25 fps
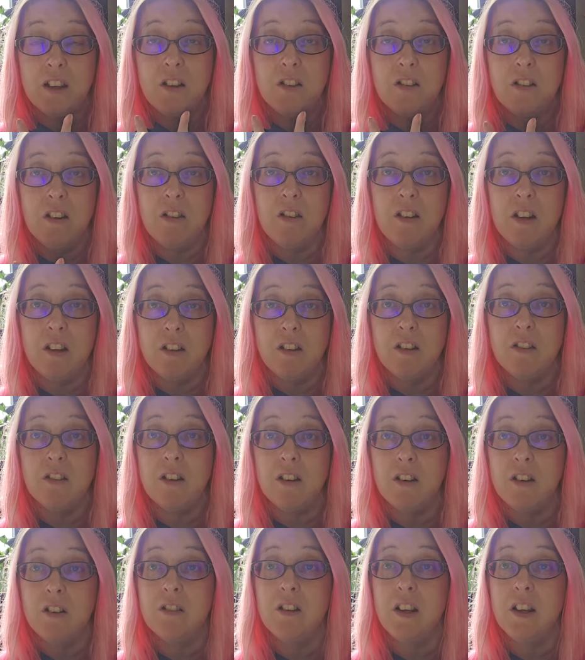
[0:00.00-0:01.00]
because I think it's
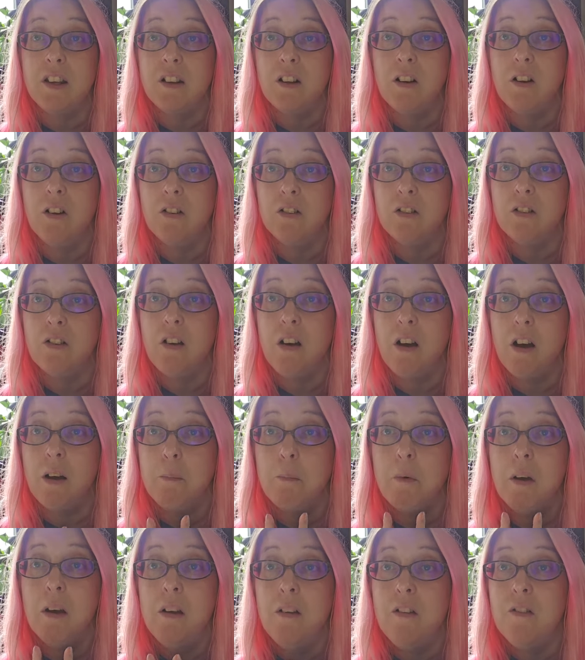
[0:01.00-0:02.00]
going to take a long
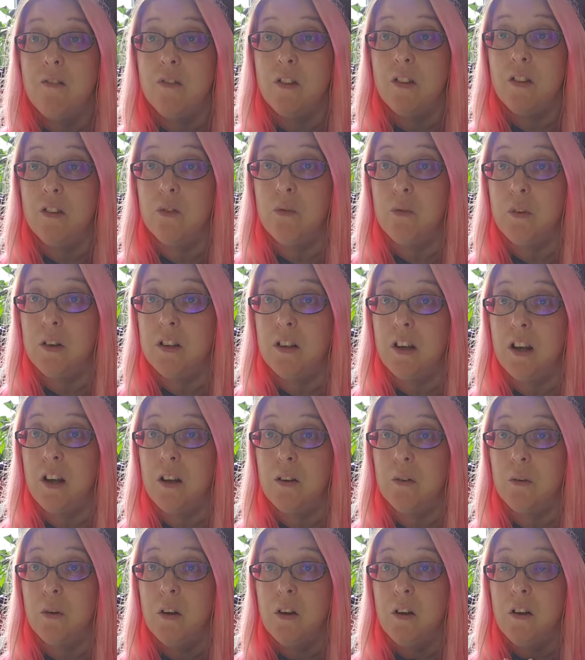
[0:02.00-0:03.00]
time for this
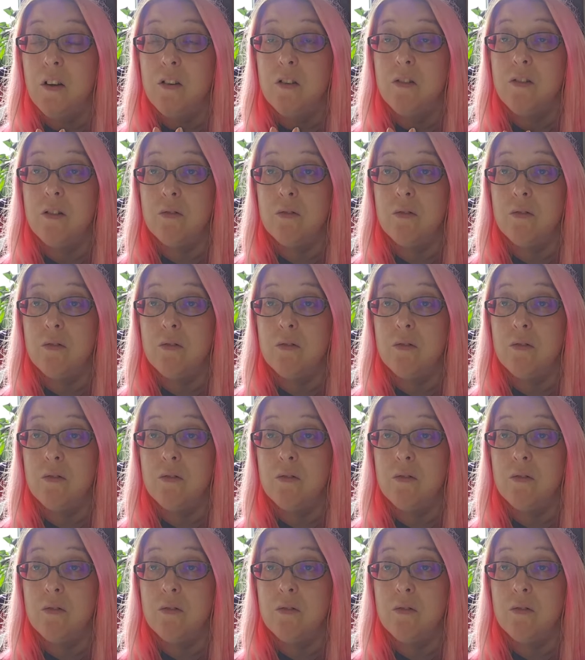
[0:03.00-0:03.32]
video to